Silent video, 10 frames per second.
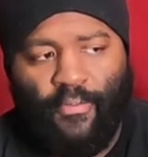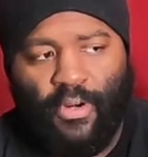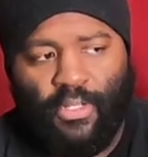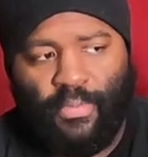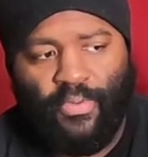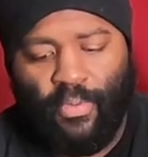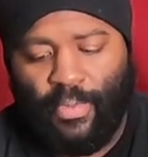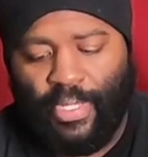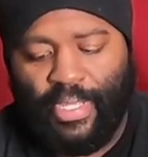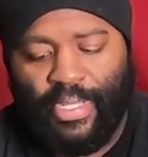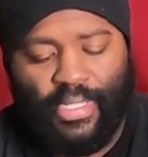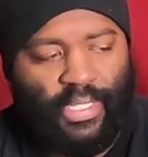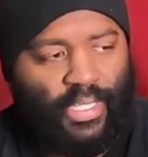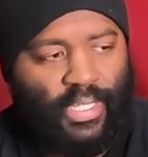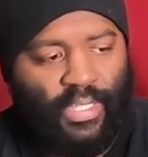First, before we get
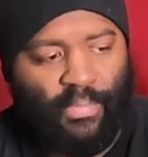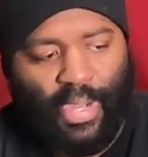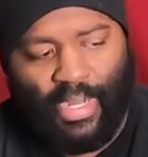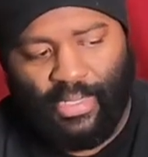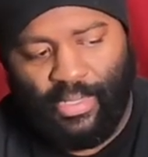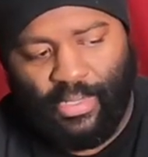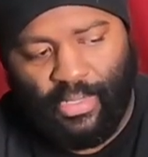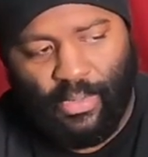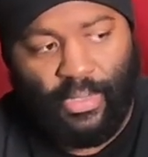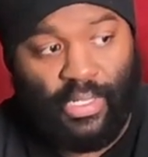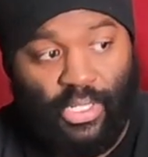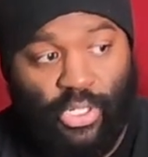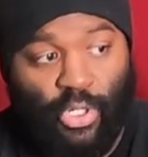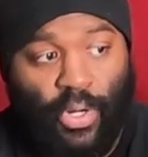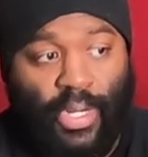into these boxes or these
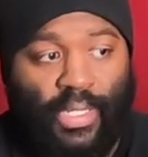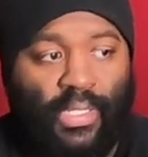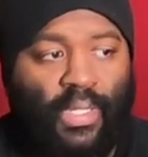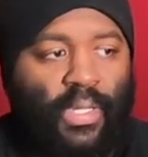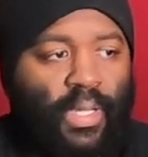trays,